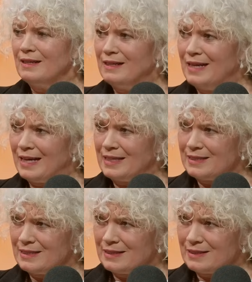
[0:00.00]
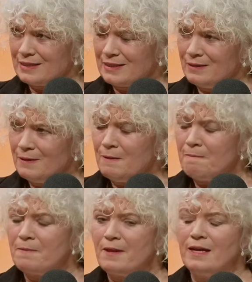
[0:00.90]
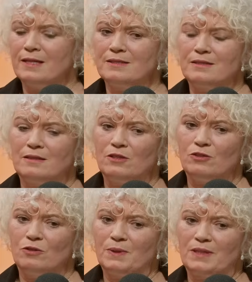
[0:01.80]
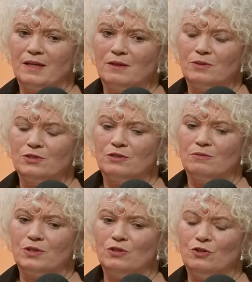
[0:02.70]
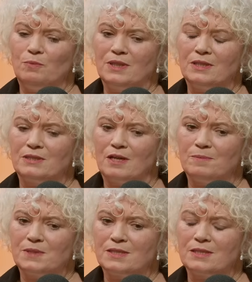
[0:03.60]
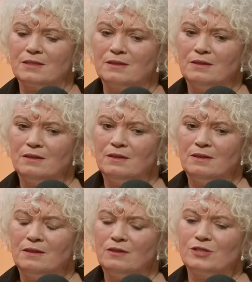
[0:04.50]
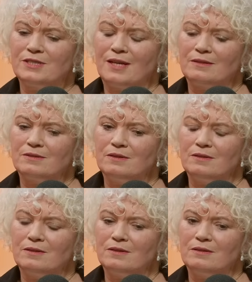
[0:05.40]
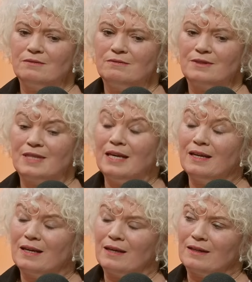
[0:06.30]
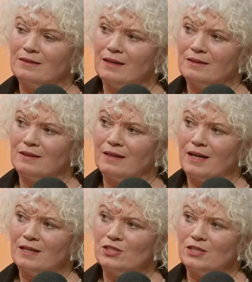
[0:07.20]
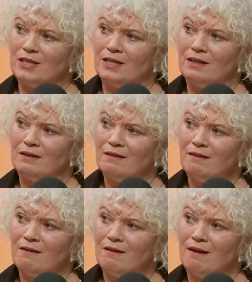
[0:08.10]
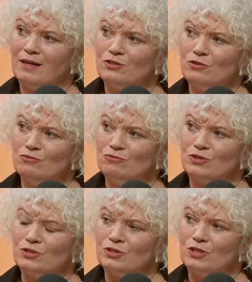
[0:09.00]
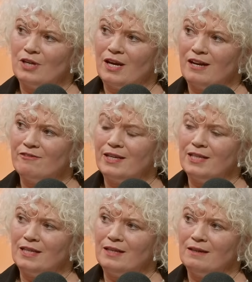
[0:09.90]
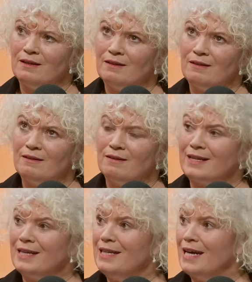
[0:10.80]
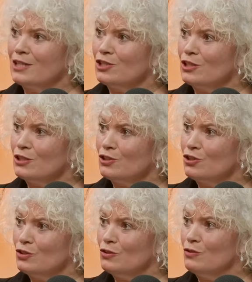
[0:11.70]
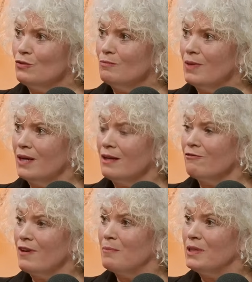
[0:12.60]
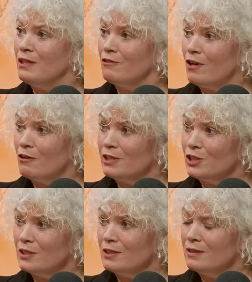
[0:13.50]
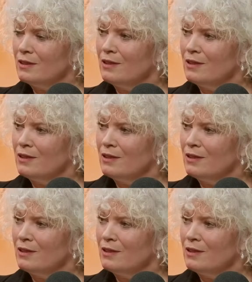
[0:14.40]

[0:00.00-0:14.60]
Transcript: legacies. And, a bit like with you being adopted, there's that thinking that actually I don't have any connection to my family of origin,